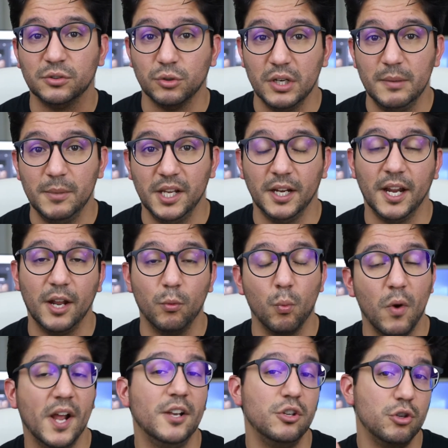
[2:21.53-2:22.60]
streaming and
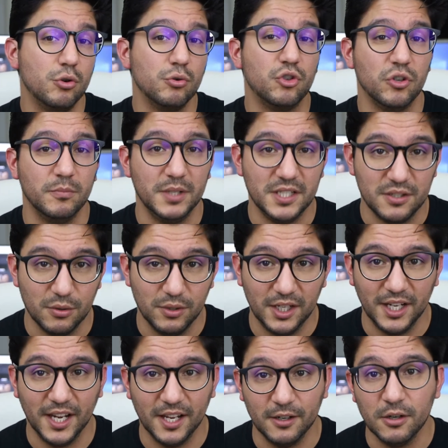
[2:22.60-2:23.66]
when you should be
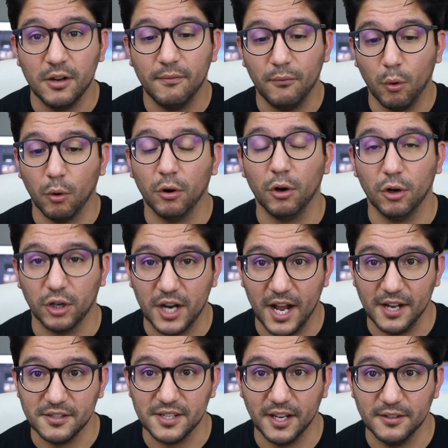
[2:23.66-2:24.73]
tuning in for her
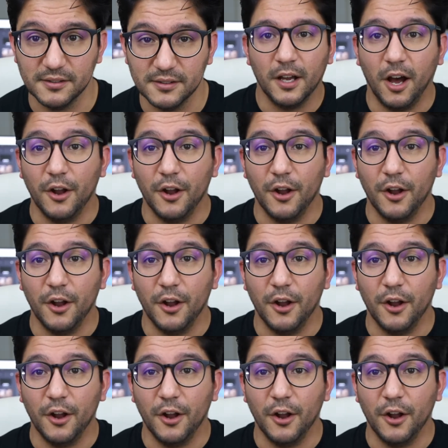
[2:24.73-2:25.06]
content.